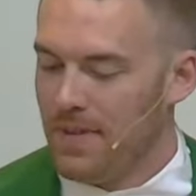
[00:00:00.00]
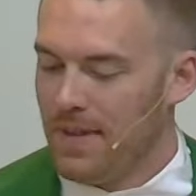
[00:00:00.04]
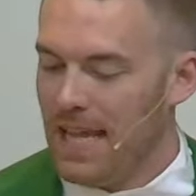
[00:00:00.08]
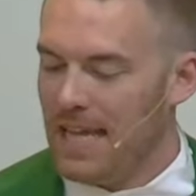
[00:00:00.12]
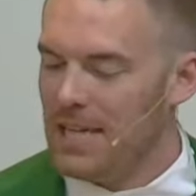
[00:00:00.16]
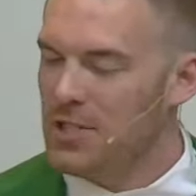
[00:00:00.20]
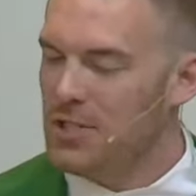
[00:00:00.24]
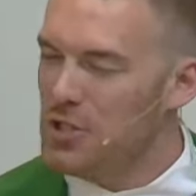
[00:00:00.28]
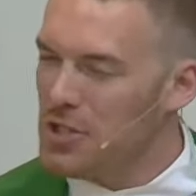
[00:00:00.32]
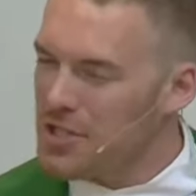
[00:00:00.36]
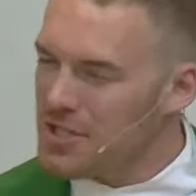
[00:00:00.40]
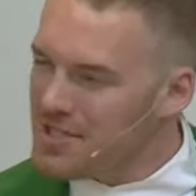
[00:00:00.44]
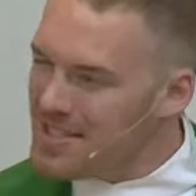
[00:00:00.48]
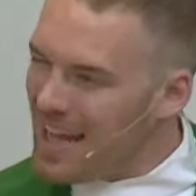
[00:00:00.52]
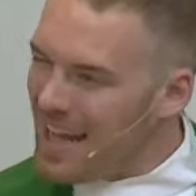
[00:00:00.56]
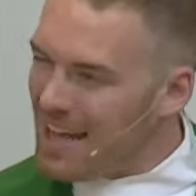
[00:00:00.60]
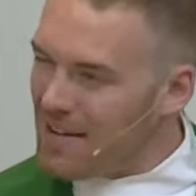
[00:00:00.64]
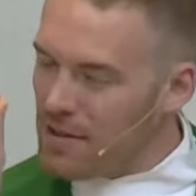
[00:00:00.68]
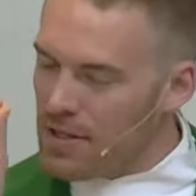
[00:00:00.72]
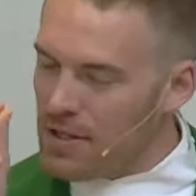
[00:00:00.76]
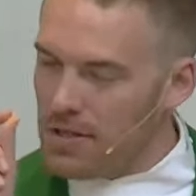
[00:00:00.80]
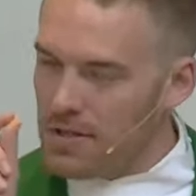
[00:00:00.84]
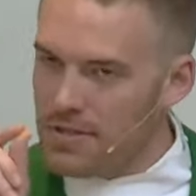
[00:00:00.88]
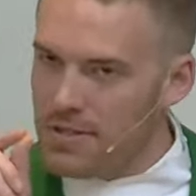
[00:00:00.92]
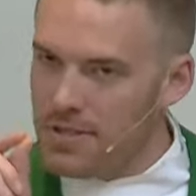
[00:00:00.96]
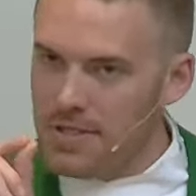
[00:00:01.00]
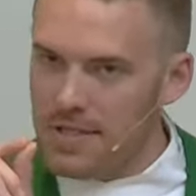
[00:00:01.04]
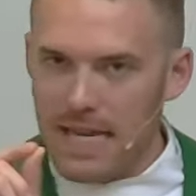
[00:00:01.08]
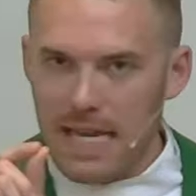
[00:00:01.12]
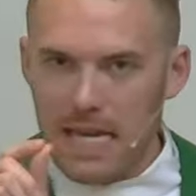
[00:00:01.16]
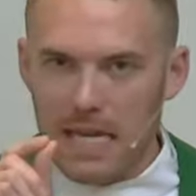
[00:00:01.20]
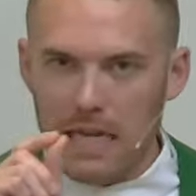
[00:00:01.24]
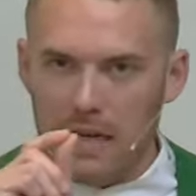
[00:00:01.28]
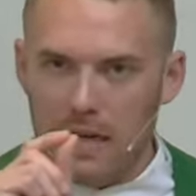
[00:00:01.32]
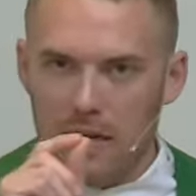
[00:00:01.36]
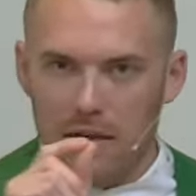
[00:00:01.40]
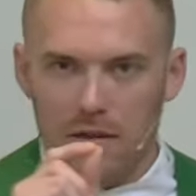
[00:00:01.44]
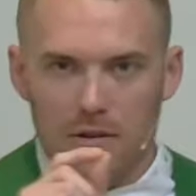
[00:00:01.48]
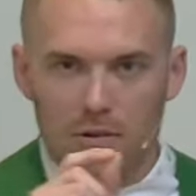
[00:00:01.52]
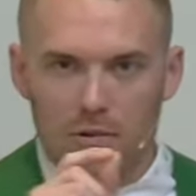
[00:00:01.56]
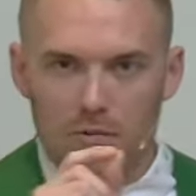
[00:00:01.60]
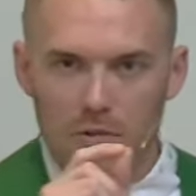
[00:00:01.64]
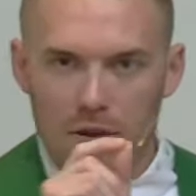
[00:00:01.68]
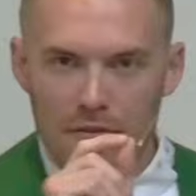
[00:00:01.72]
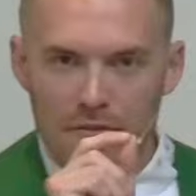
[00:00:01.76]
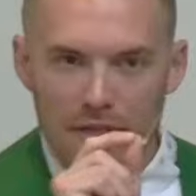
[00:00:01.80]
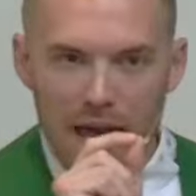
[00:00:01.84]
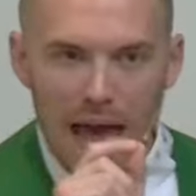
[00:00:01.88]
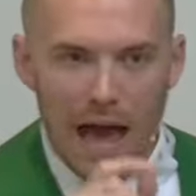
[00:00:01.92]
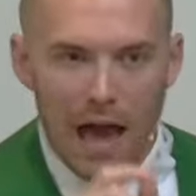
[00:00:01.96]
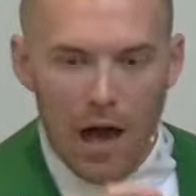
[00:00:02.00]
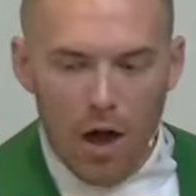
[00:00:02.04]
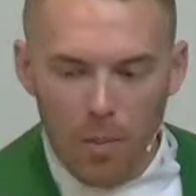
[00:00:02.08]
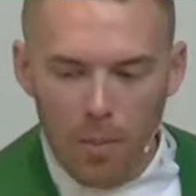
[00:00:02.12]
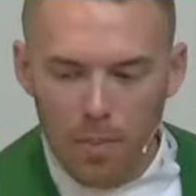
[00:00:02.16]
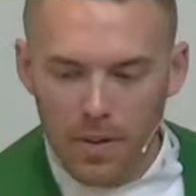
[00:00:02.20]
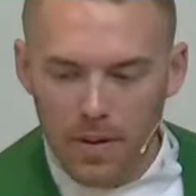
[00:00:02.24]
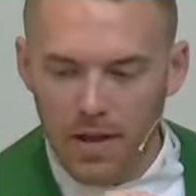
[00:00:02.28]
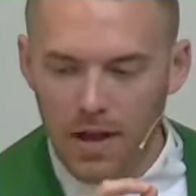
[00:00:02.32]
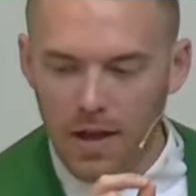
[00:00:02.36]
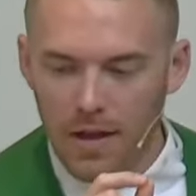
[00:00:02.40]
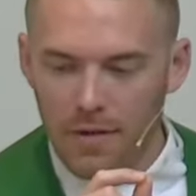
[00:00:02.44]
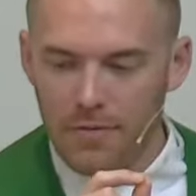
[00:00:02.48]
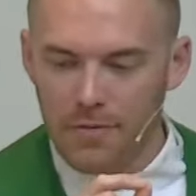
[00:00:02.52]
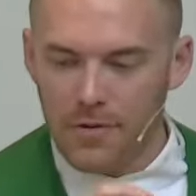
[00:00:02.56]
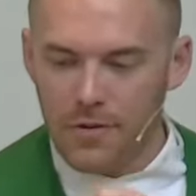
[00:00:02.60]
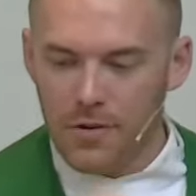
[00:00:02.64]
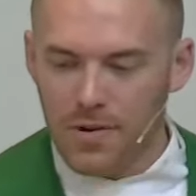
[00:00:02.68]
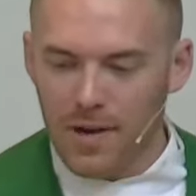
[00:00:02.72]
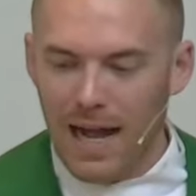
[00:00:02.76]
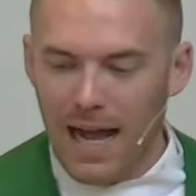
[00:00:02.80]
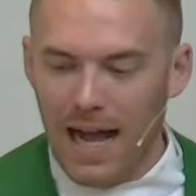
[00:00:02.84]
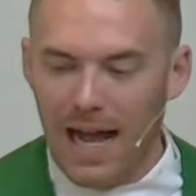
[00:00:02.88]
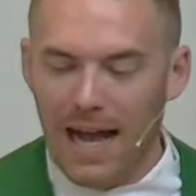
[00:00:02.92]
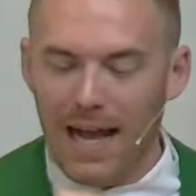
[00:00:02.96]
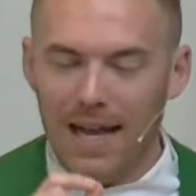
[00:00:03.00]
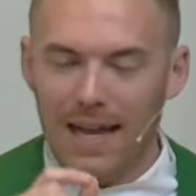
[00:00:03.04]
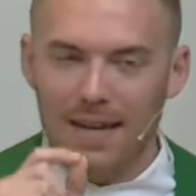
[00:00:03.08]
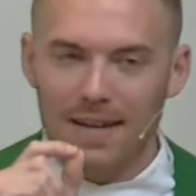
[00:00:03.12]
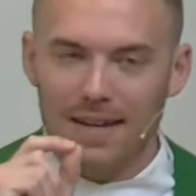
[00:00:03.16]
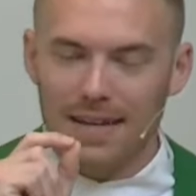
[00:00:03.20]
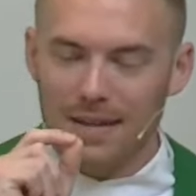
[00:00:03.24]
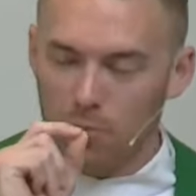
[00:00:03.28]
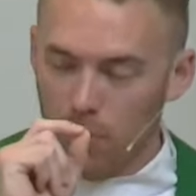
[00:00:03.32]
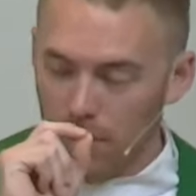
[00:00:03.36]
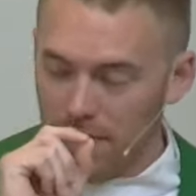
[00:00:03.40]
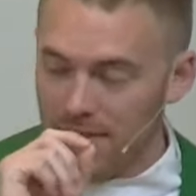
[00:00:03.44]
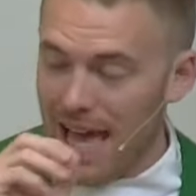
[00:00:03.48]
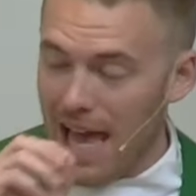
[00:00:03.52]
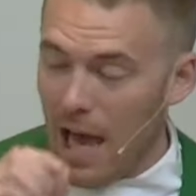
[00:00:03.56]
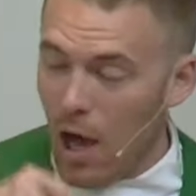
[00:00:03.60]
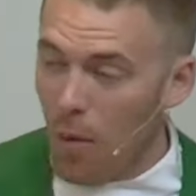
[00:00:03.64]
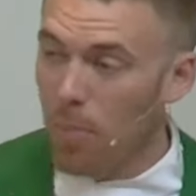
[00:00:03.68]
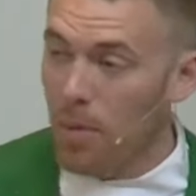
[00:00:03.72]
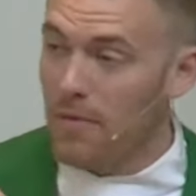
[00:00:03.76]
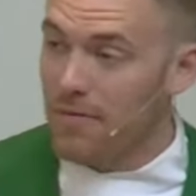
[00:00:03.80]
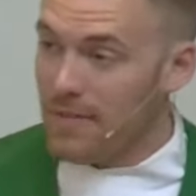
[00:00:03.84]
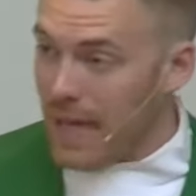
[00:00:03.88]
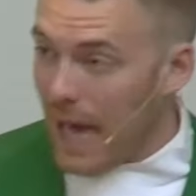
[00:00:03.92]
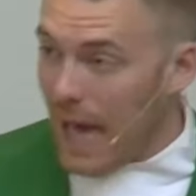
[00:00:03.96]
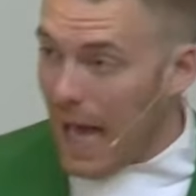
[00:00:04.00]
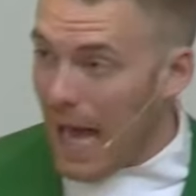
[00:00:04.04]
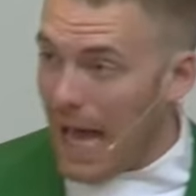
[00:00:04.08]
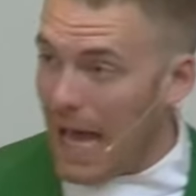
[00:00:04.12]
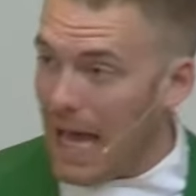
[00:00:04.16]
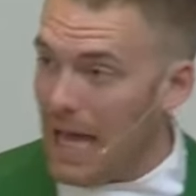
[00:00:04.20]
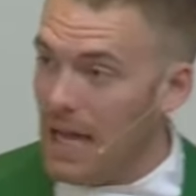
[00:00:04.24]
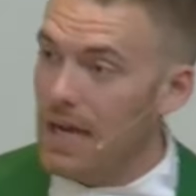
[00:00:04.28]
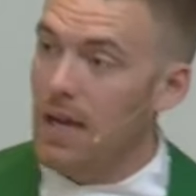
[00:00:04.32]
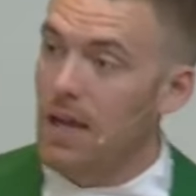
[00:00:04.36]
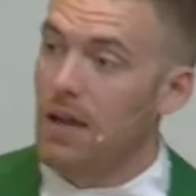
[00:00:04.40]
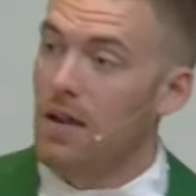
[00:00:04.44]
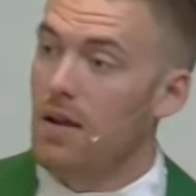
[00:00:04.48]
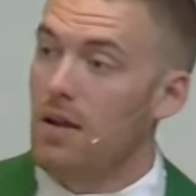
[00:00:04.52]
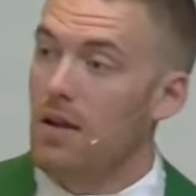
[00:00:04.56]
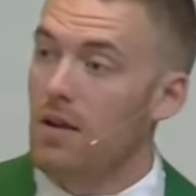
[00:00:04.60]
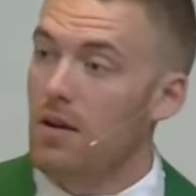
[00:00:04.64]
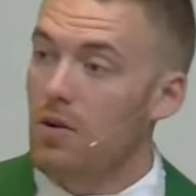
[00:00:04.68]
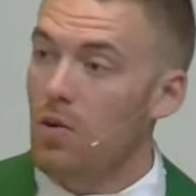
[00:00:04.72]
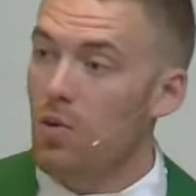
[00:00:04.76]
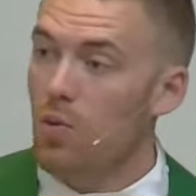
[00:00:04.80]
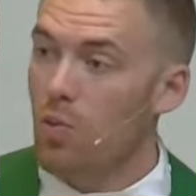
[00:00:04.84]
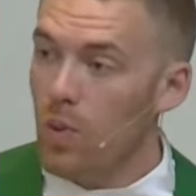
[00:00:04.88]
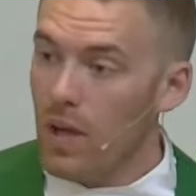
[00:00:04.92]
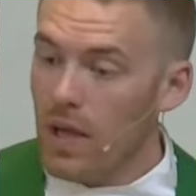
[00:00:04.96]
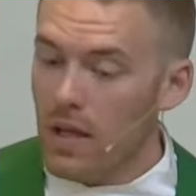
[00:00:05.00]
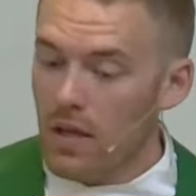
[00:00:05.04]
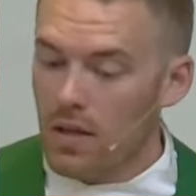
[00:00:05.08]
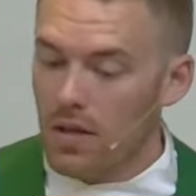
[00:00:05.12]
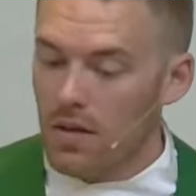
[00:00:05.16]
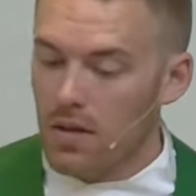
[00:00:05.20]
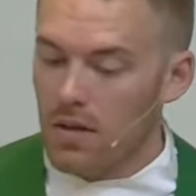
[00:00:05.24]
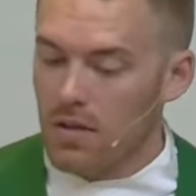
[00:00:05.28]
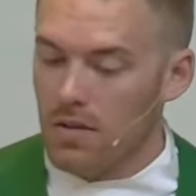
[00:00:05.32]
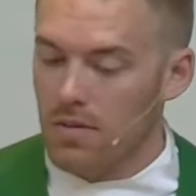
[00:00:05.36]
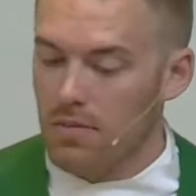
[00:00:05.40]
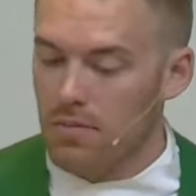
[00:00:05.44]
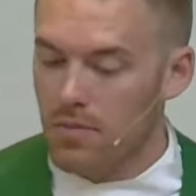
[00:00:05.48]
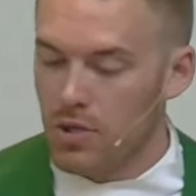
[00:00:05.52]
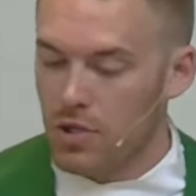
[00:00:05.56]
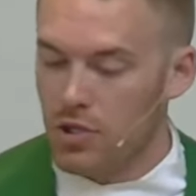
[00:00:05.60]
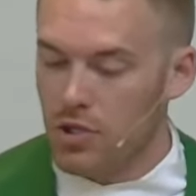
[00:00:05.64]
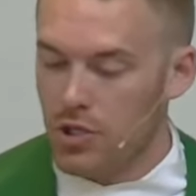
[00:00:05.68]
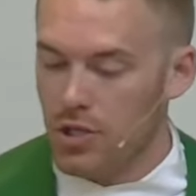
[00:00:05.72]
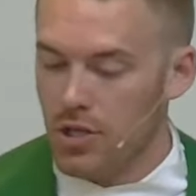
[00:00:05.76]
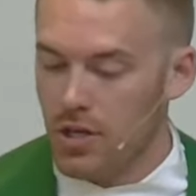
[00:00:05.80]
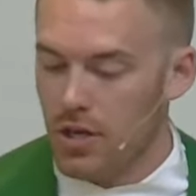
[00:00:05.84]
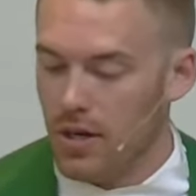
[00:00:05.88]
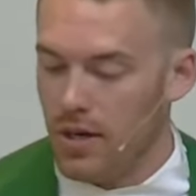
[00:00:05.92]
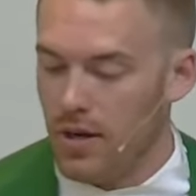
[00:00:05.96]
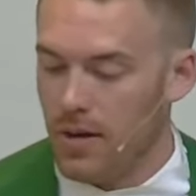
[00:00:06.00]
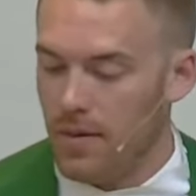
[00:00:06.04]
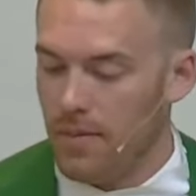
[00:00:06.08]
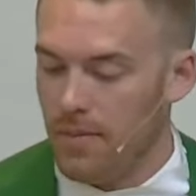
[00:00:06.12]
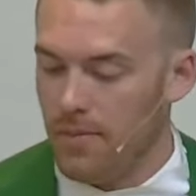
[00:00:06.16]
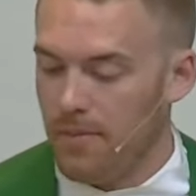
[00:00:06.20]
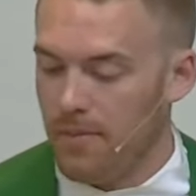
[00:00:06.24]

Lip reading: And just that little seed, with the help of God, will mature.